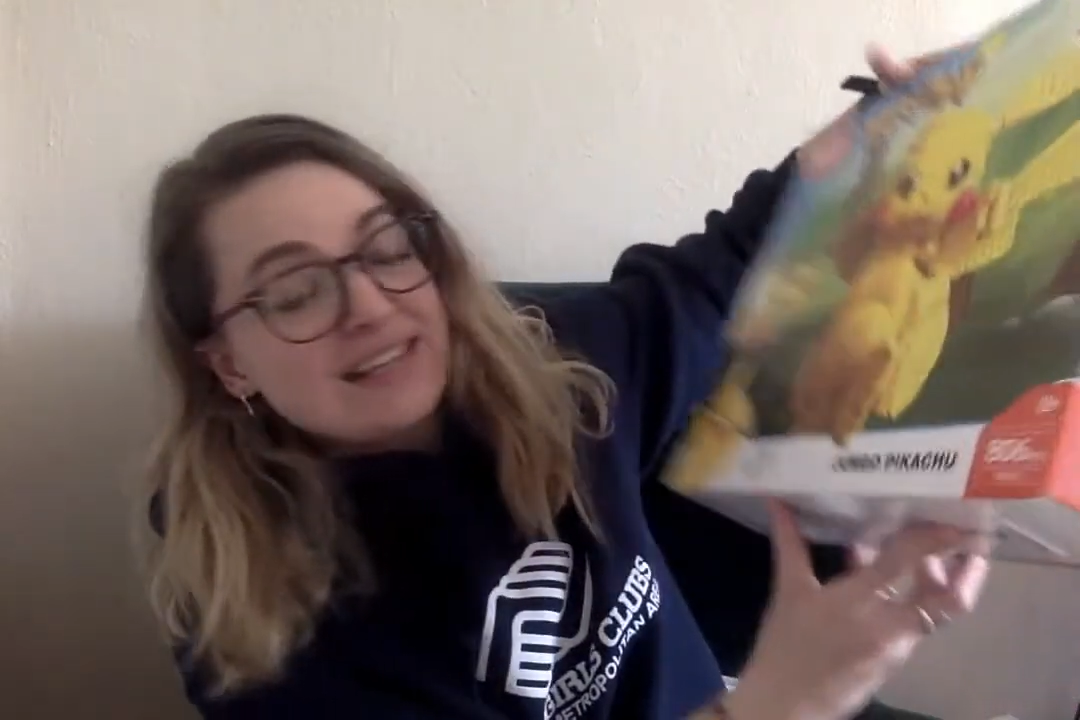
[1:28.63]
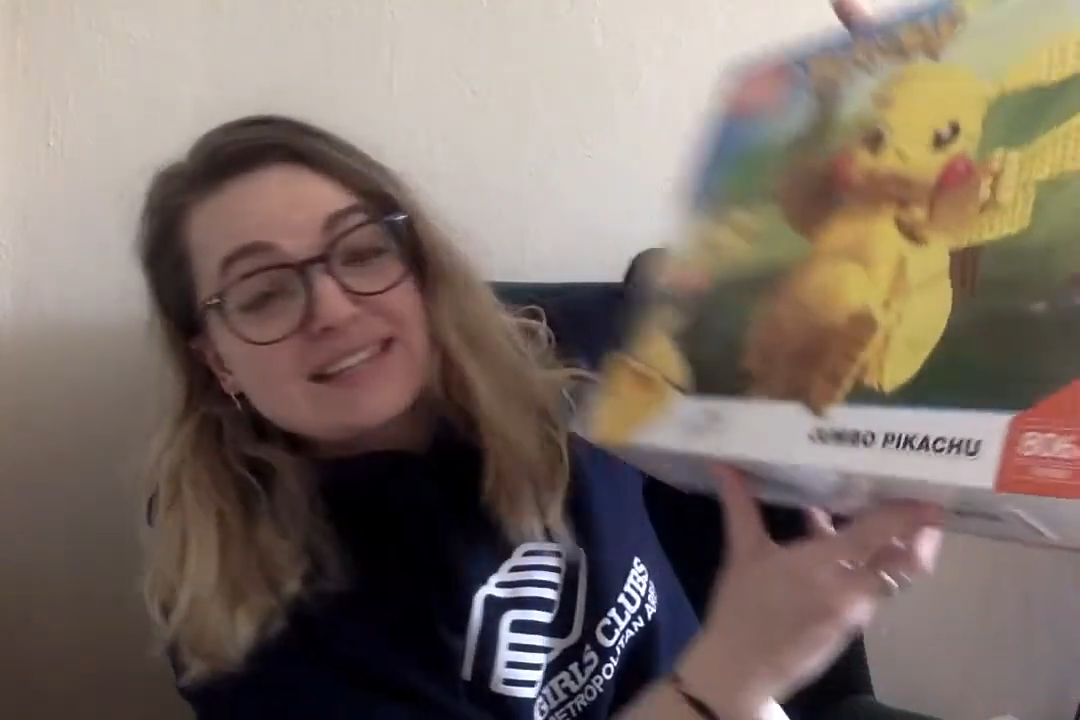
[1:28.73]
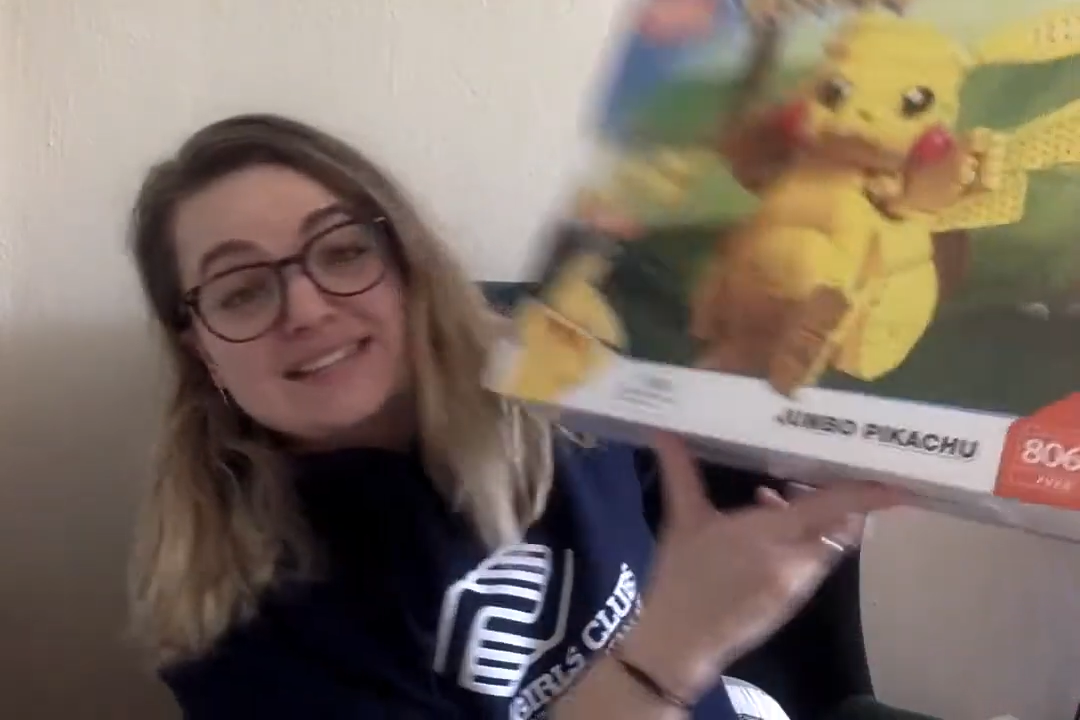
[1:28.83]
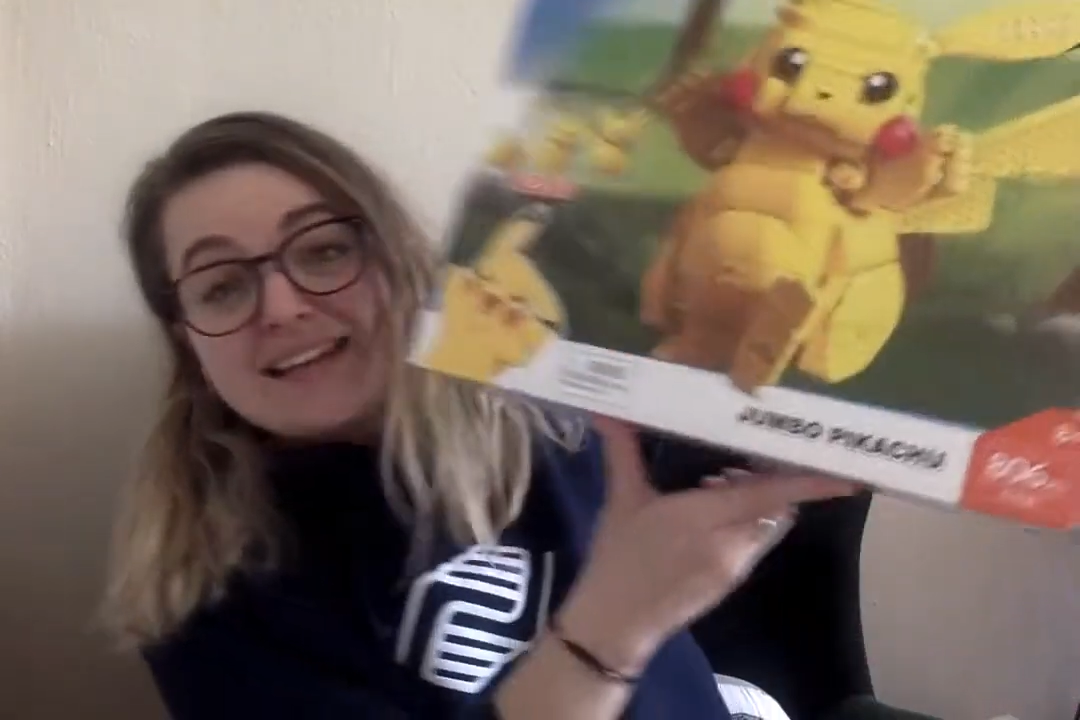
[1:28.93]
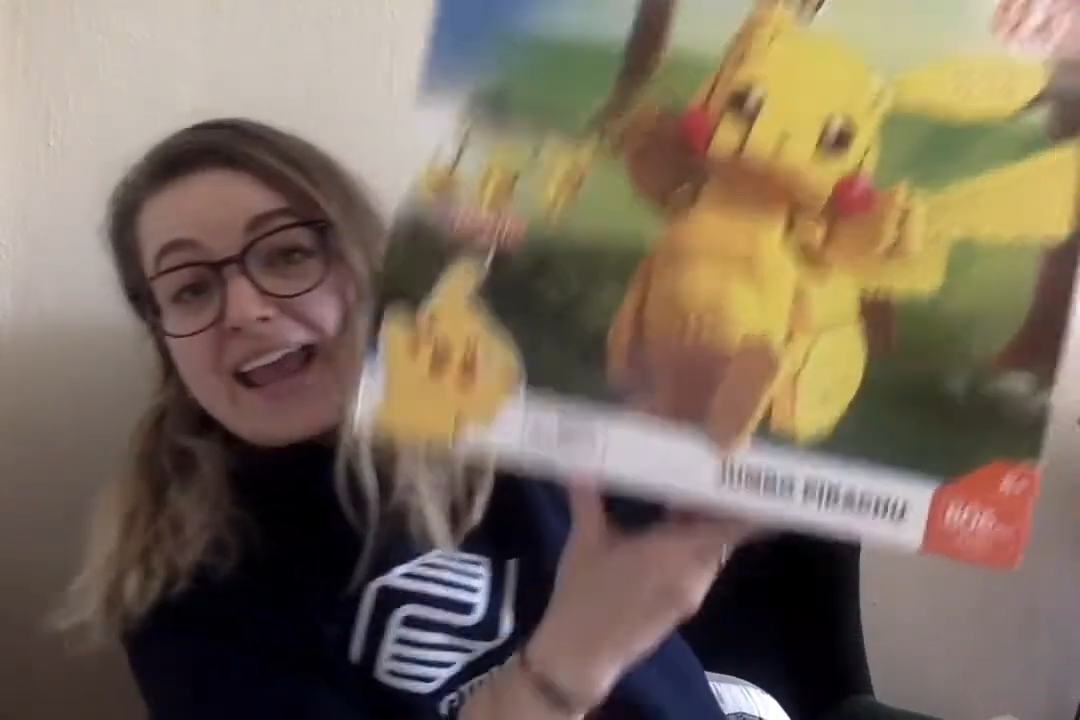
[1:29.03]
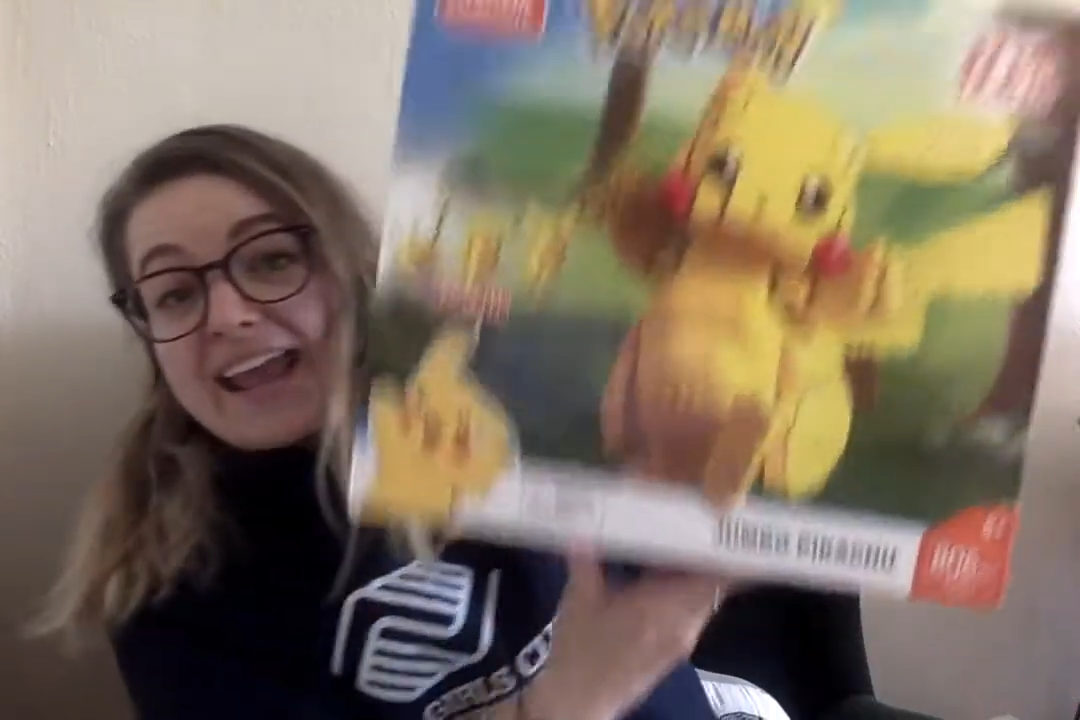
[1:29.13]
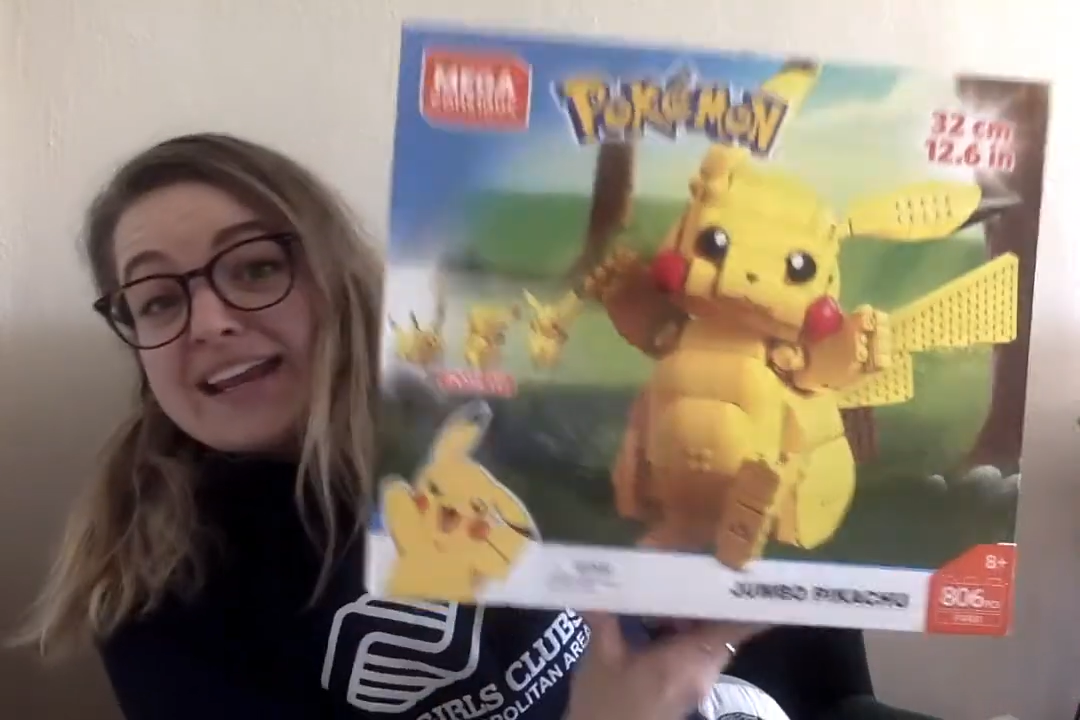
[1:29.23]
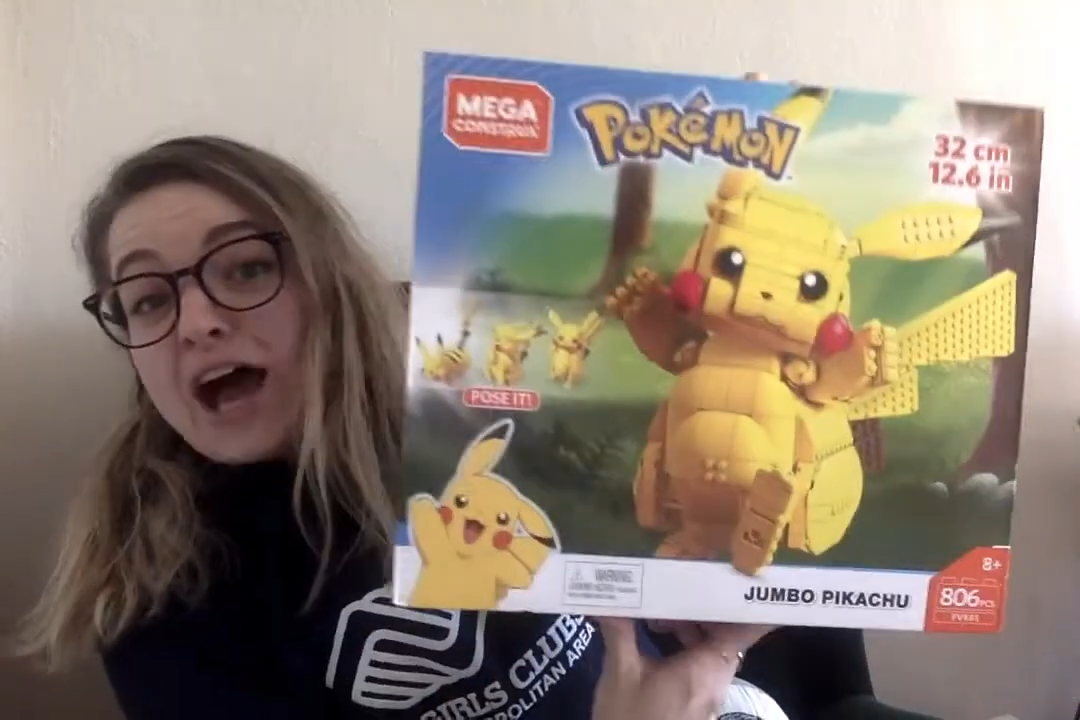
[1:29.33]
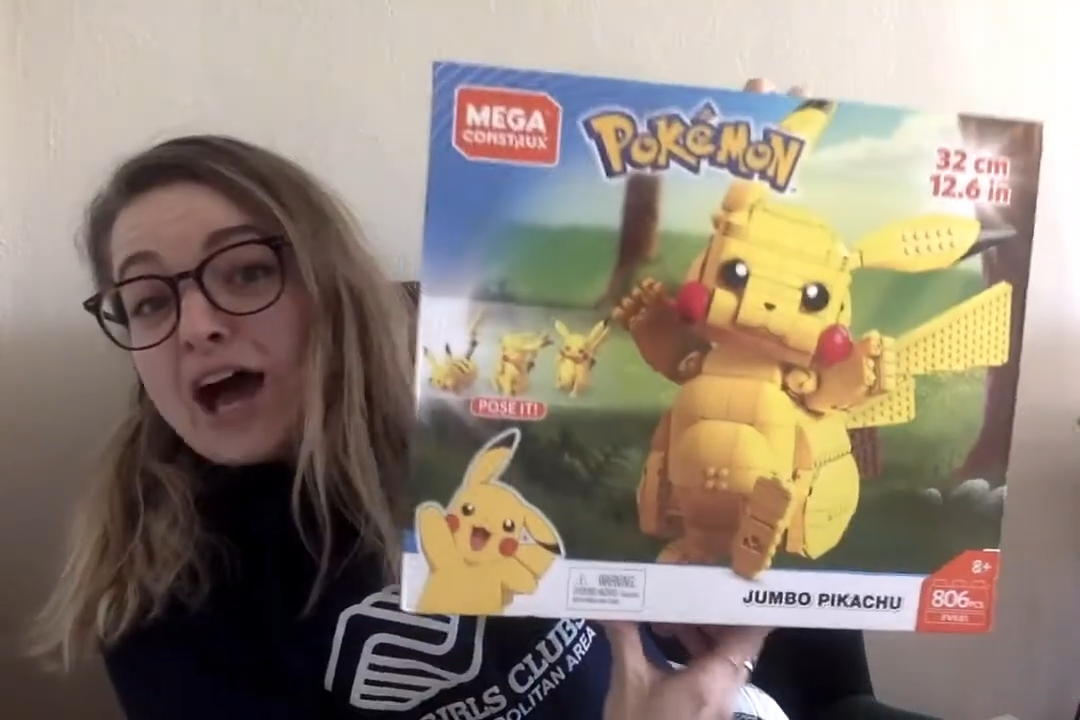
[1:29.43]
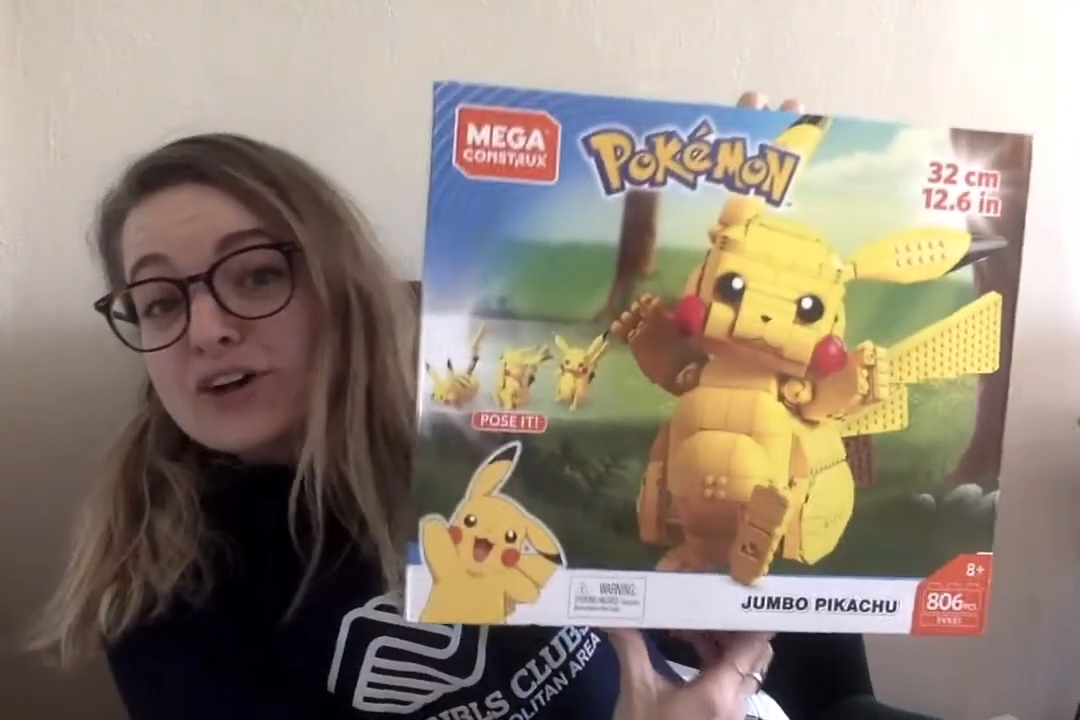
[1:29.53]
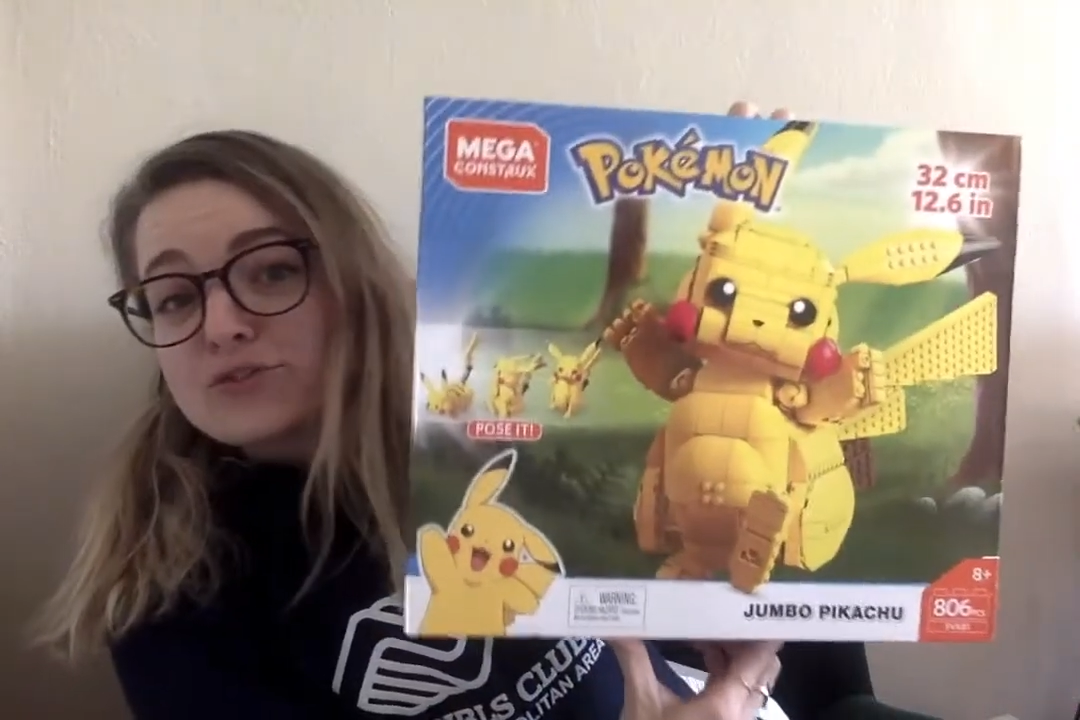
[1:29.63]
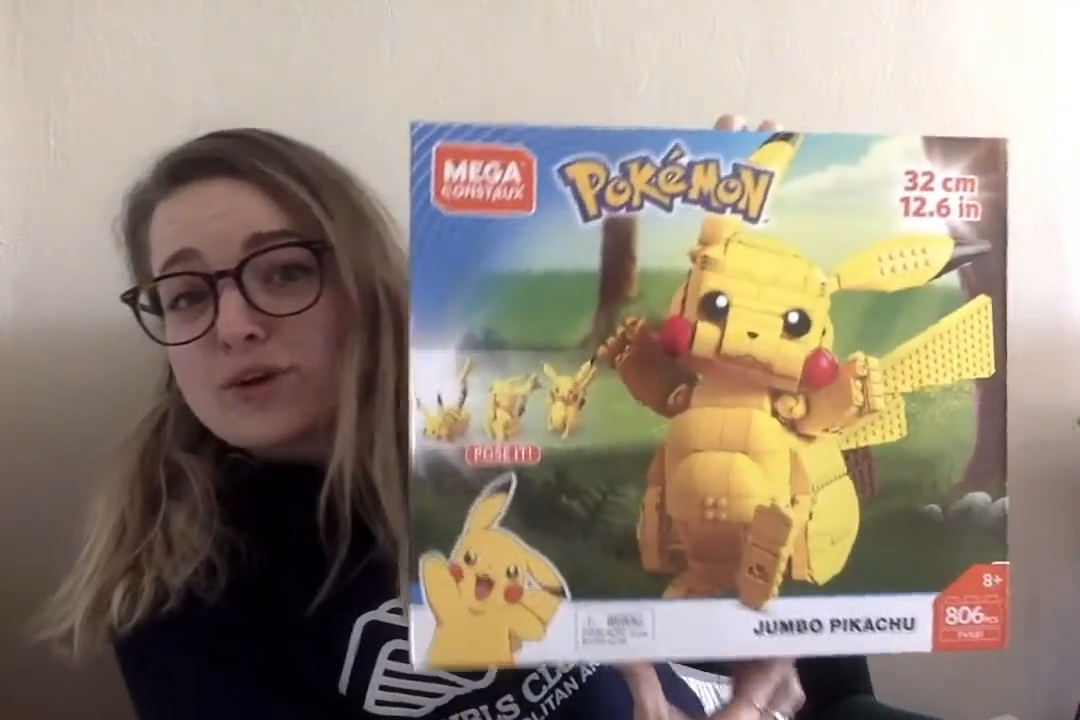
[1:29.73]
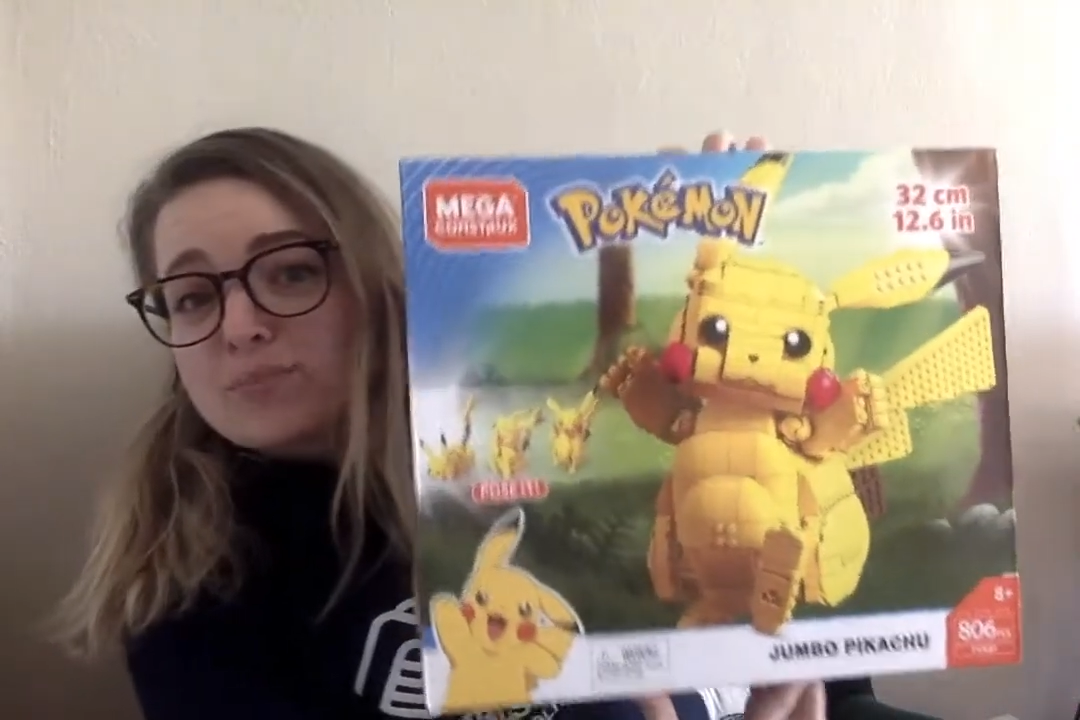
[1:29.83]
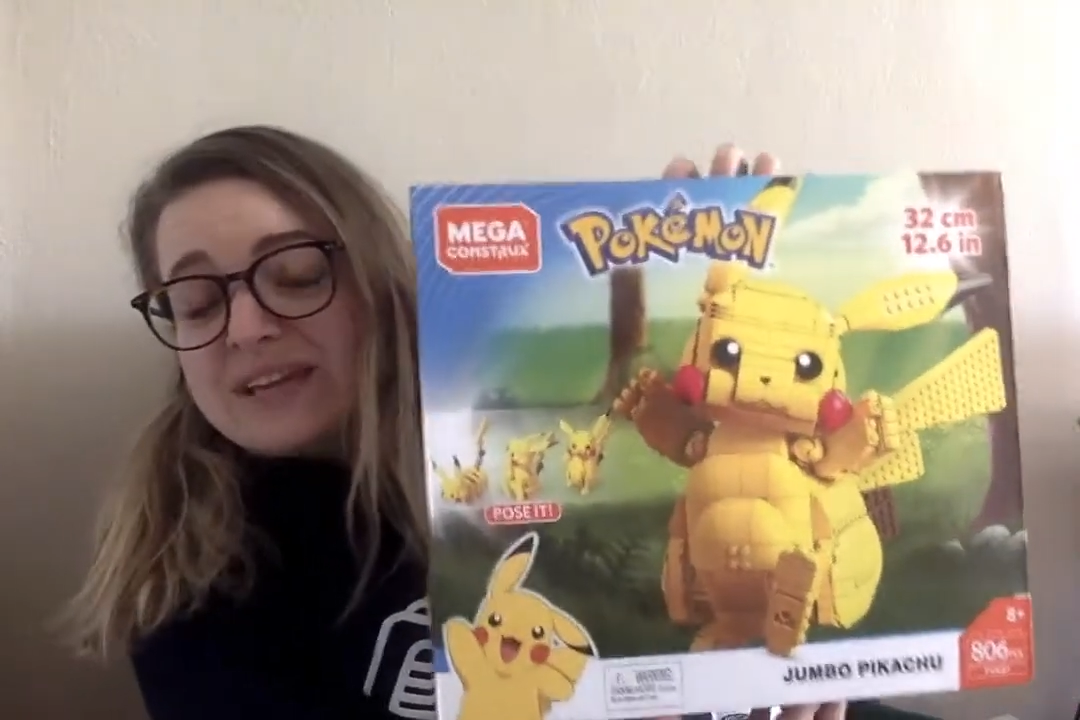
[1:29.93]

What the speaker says: is an 800